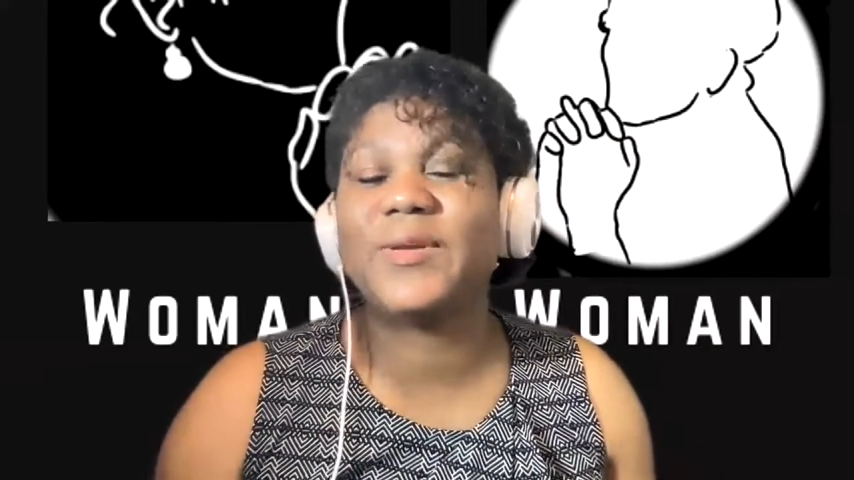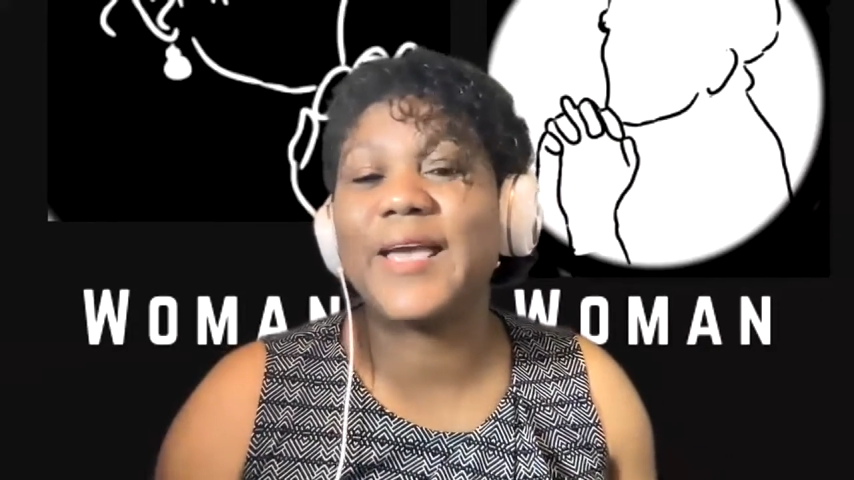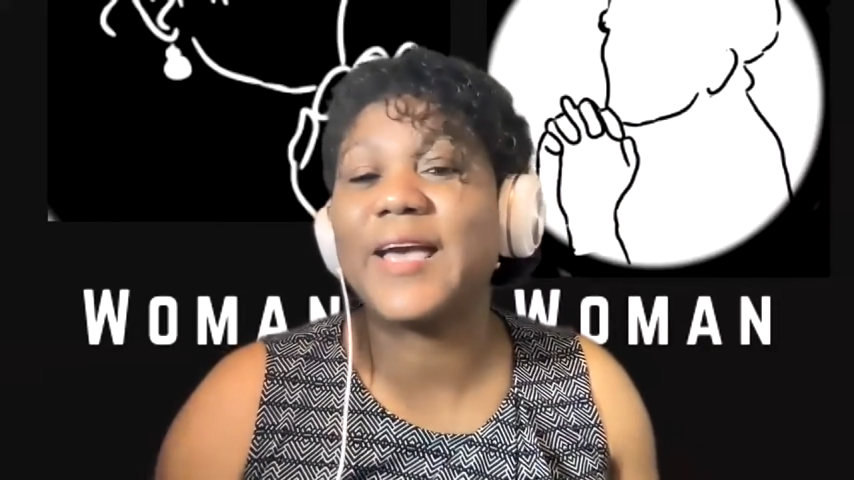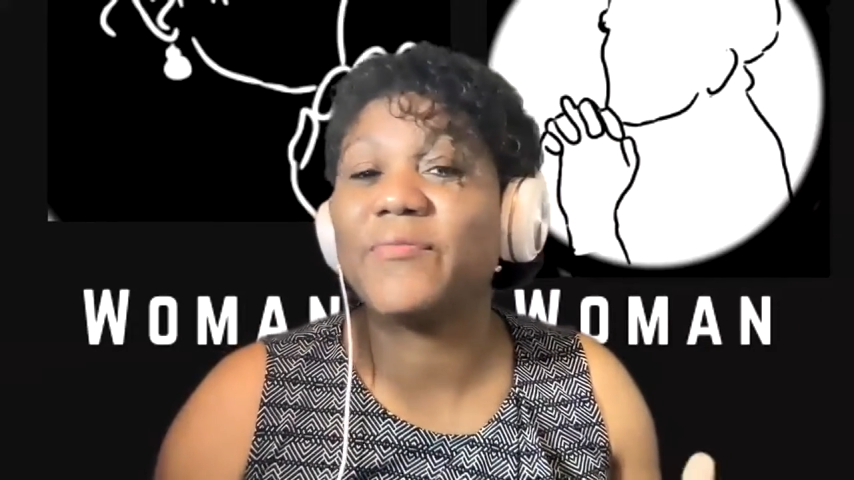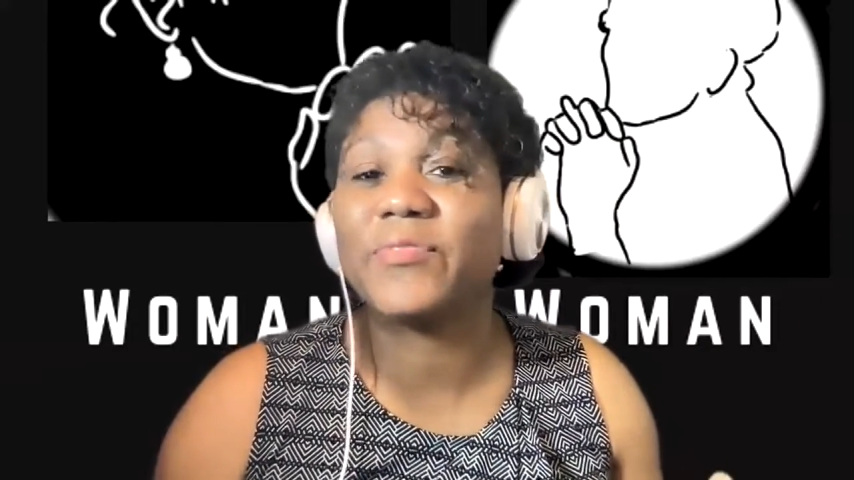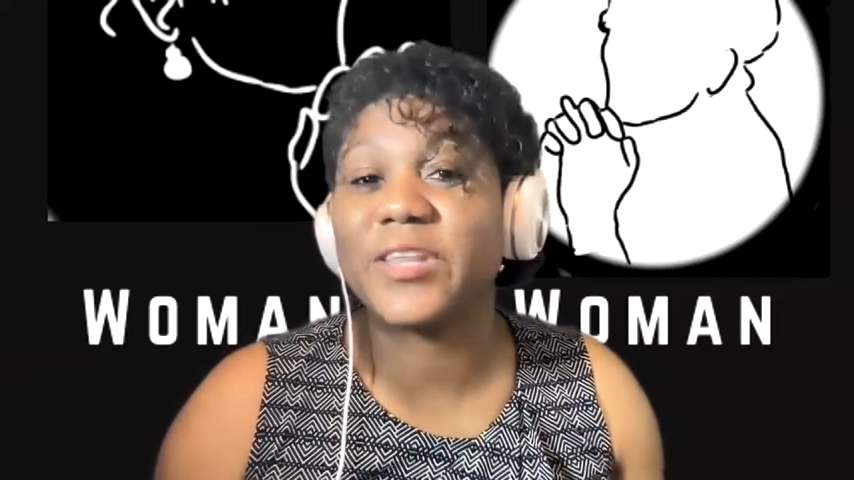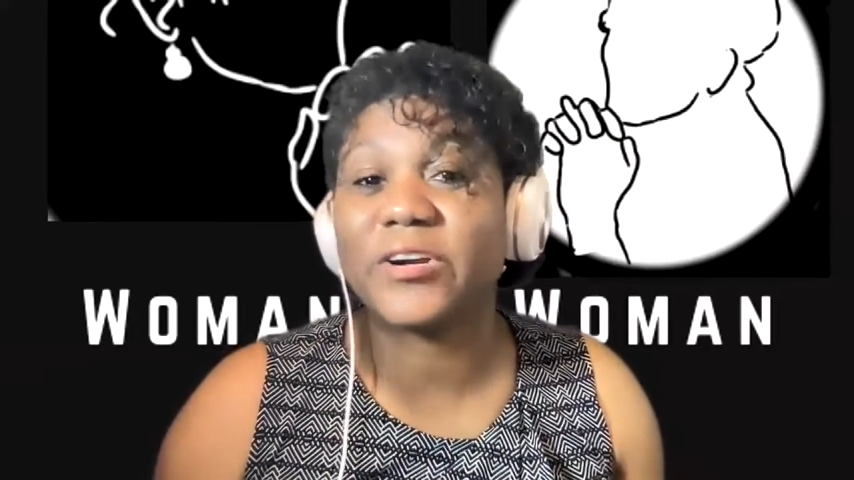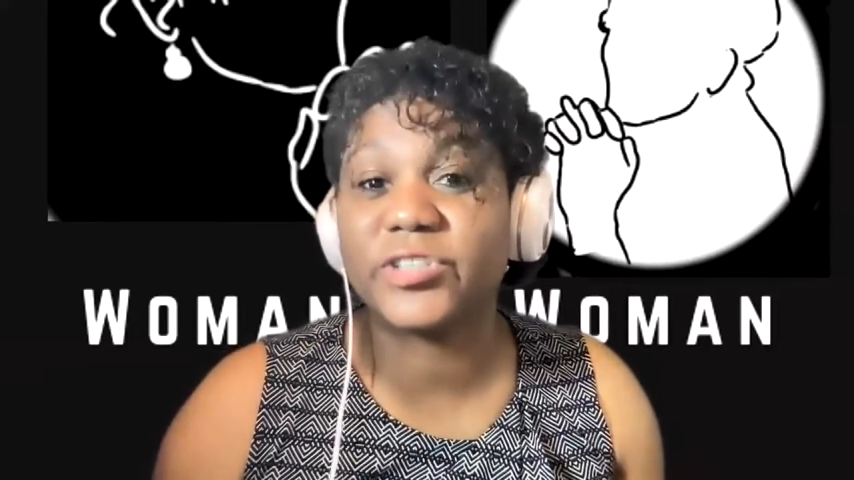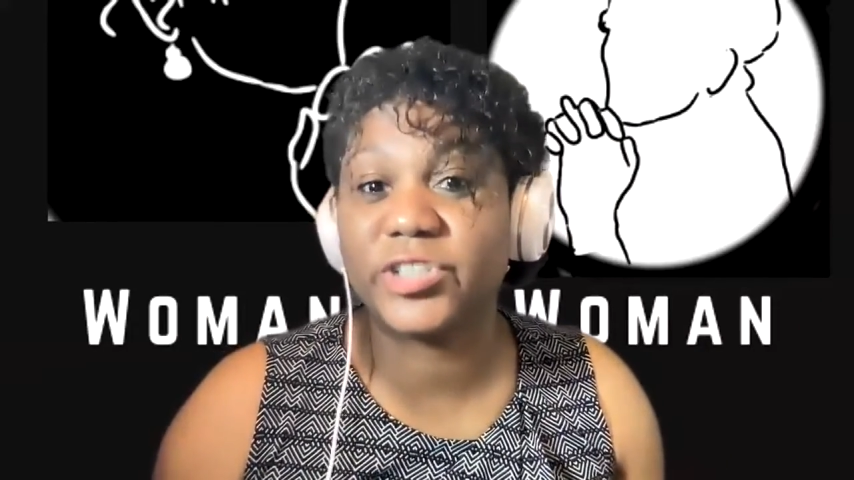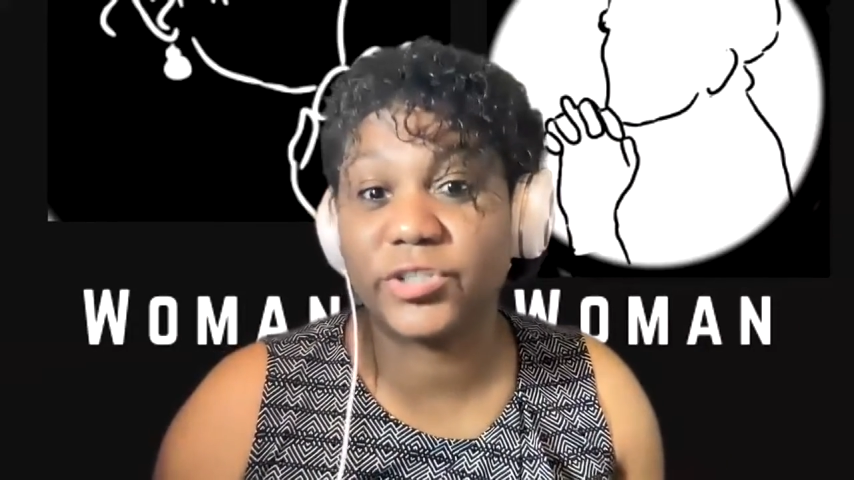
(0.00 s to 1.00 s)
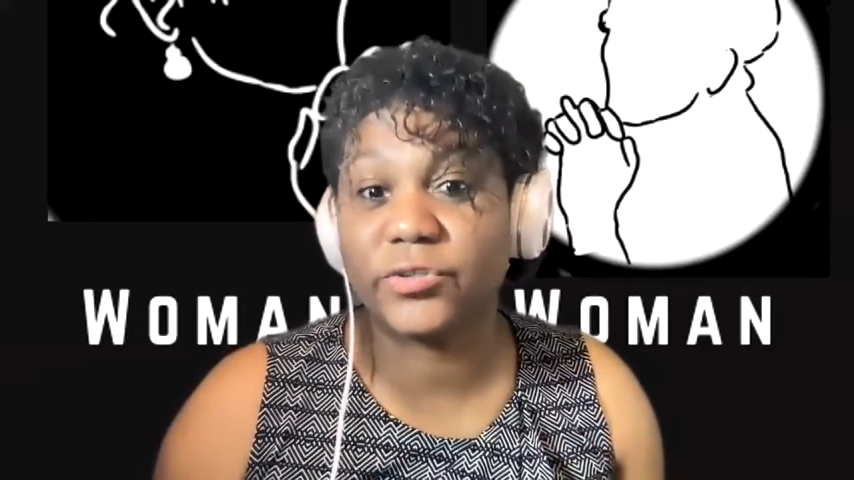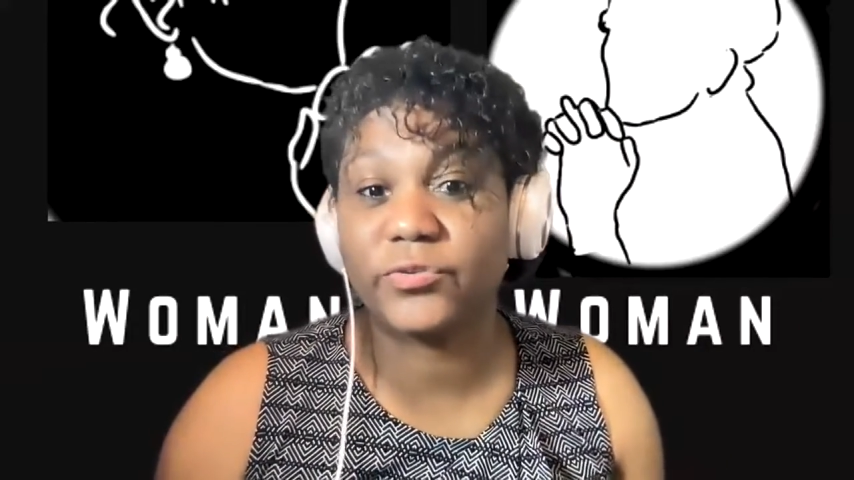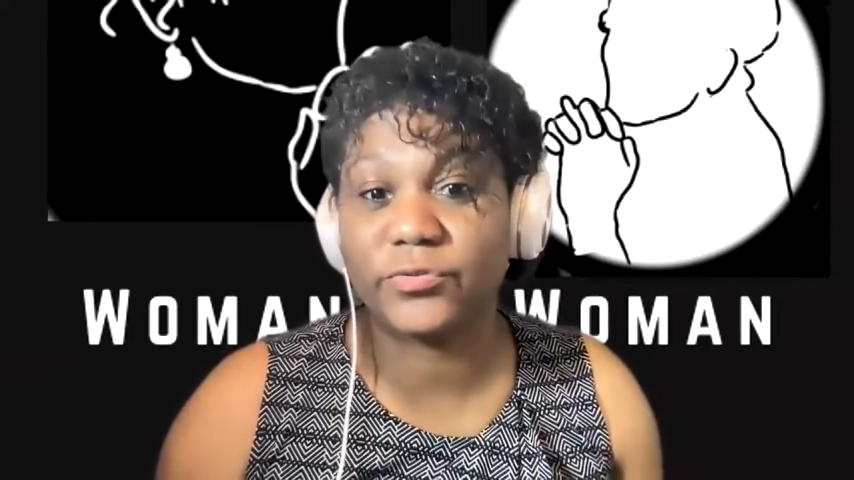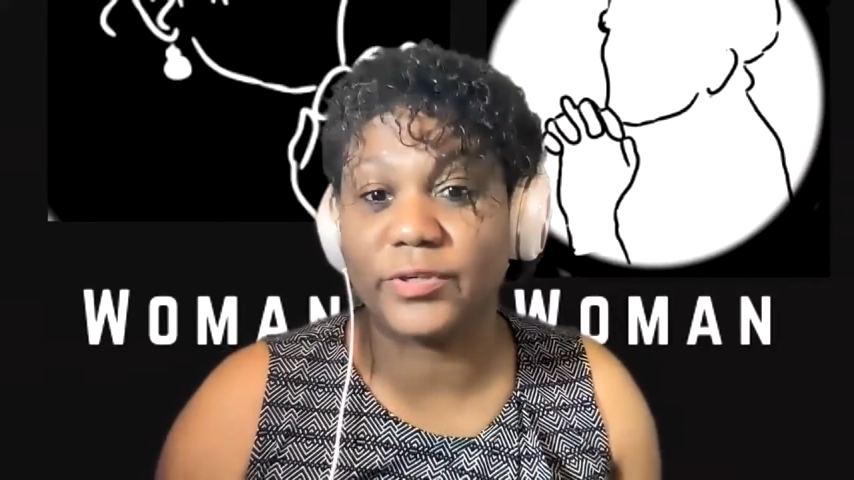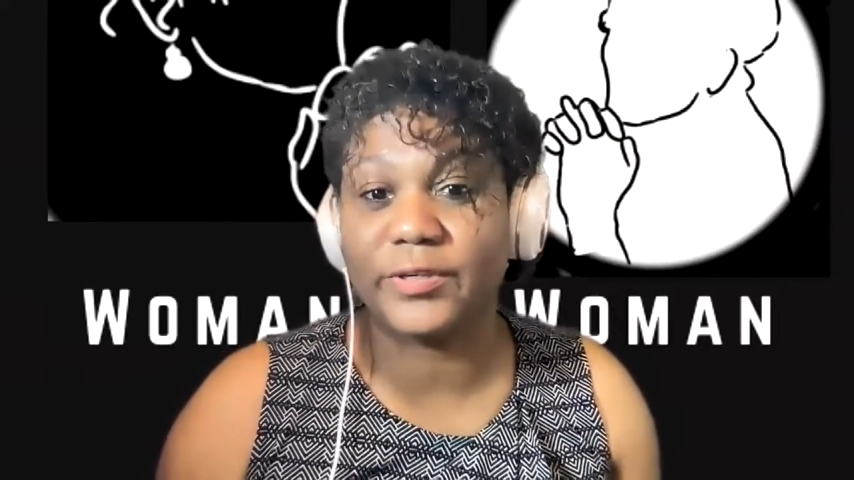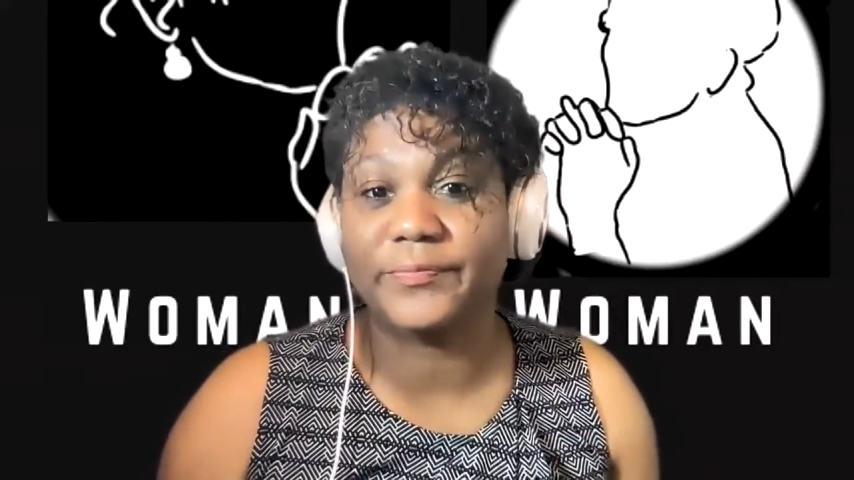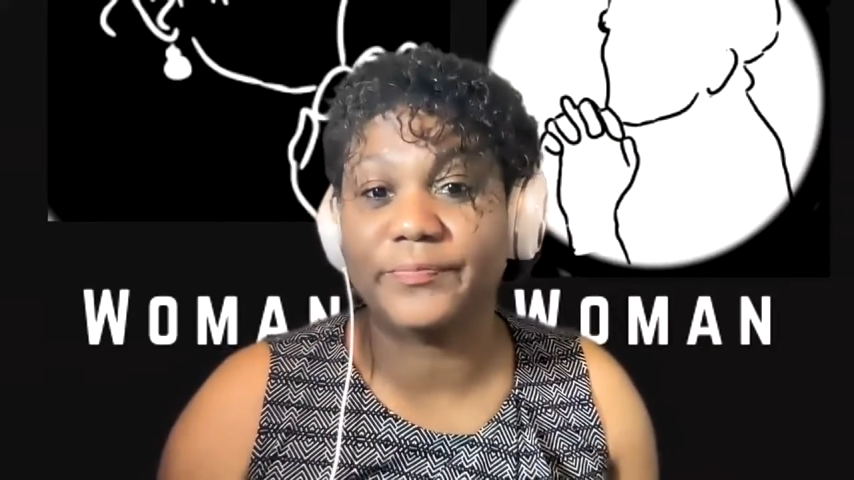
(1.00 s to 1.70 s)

we have with our children,